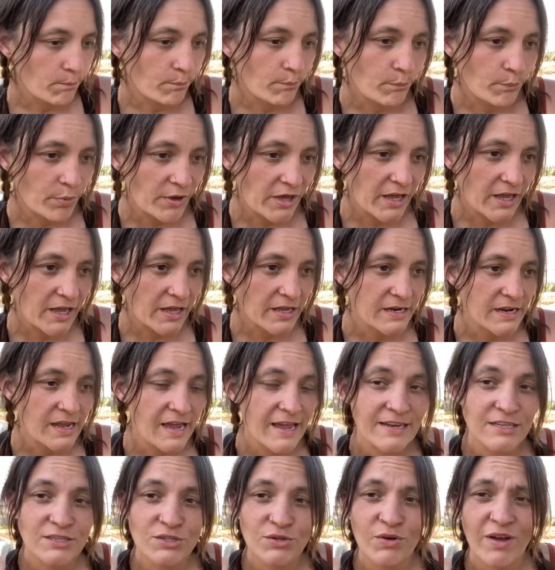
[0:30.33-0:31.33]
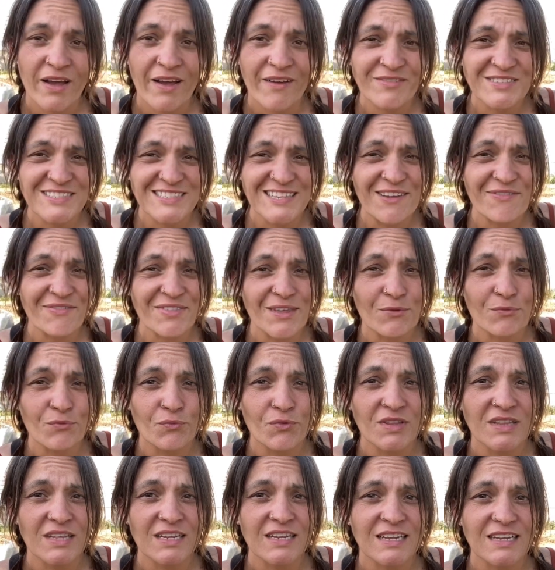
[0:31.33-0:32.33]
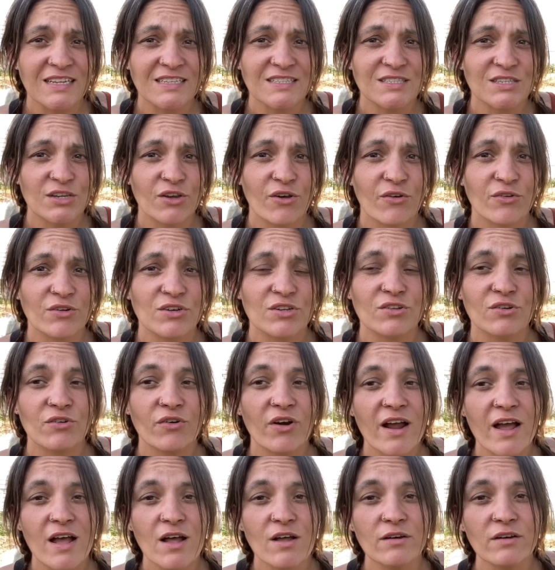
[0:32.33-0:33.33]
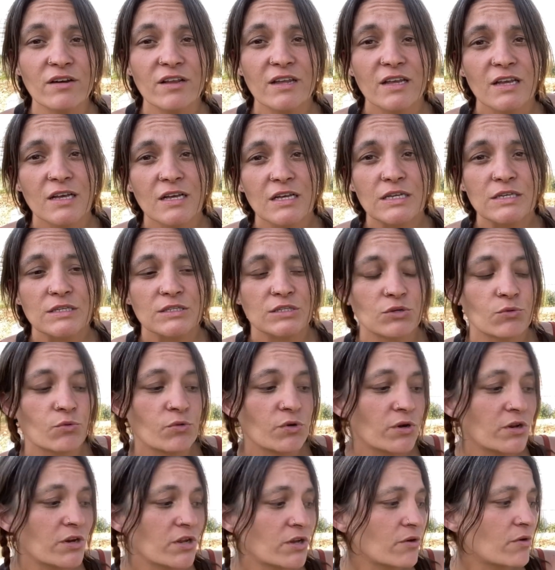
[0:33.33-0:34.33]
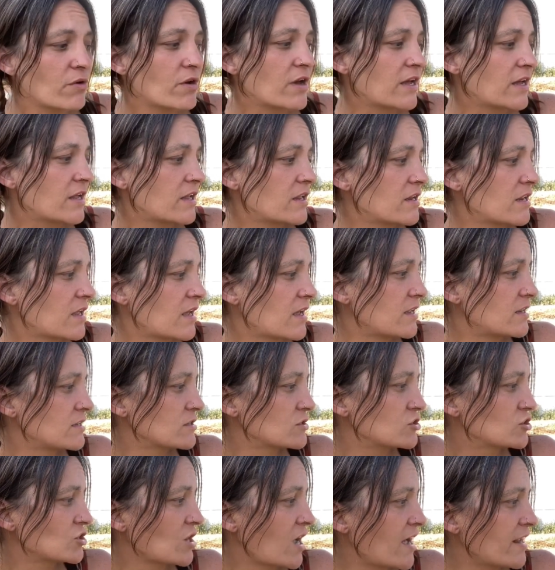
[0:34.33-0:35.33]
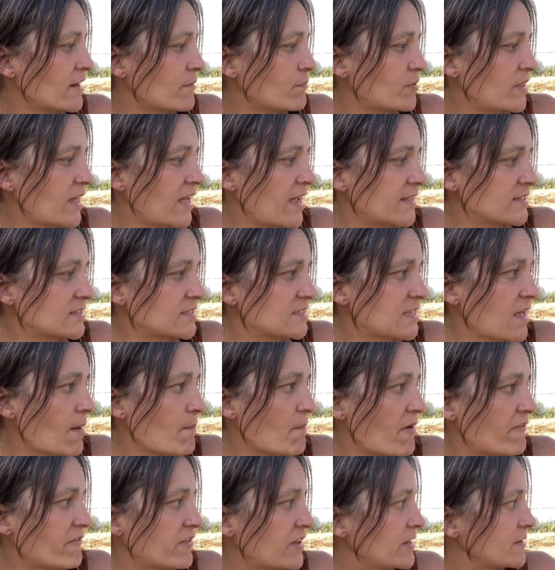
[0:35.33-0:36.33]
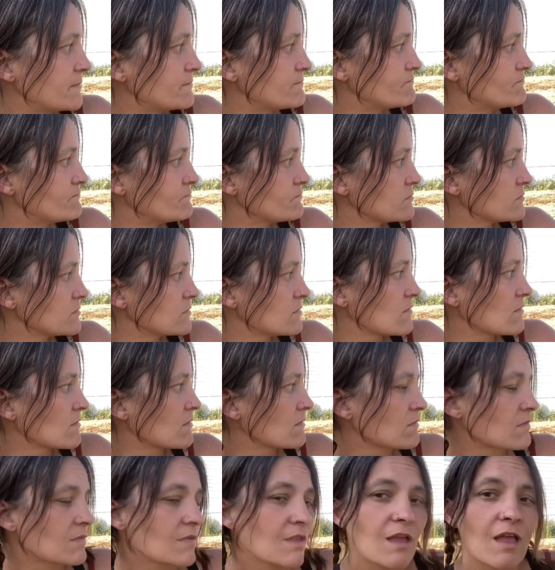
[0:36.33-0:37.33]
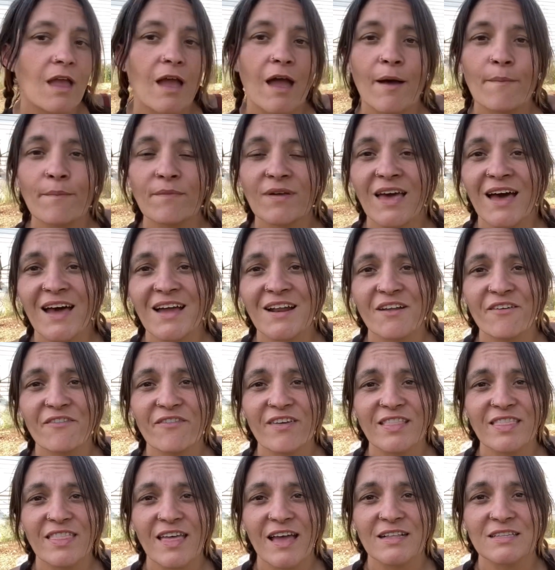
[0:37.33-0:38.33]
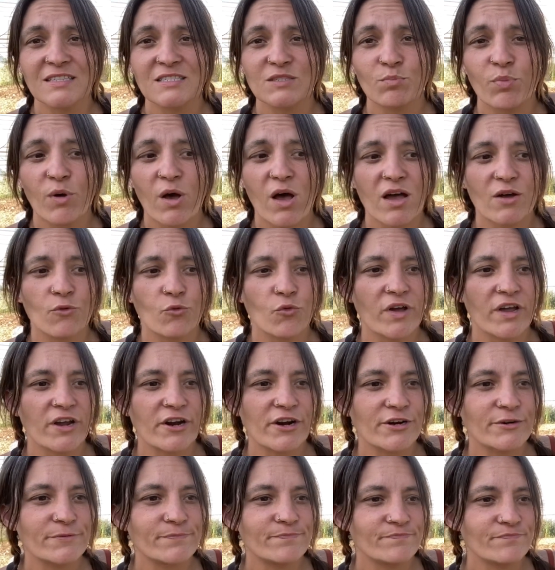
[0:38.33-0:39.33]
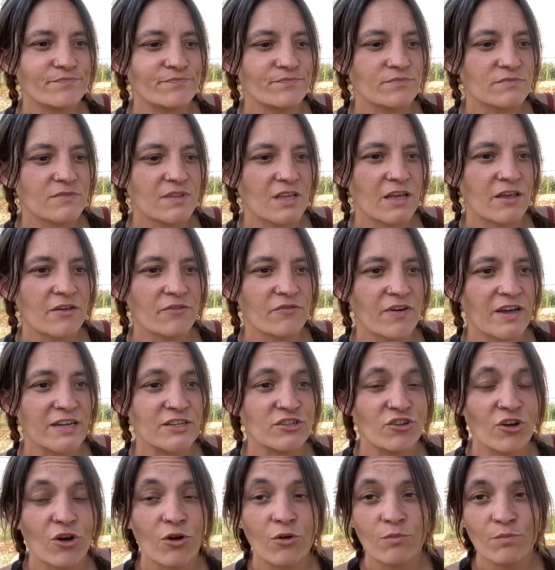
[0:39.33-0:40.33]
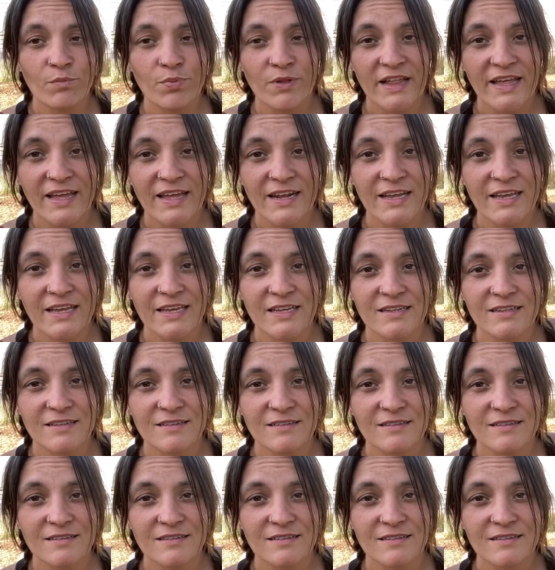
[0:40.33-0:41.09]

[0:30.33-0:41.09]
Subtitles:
But I do have stuff that really needs to go into the ground, so we're gonna go ahead and try to plant some of it. I'm kind of at that spot where if I don't plant it,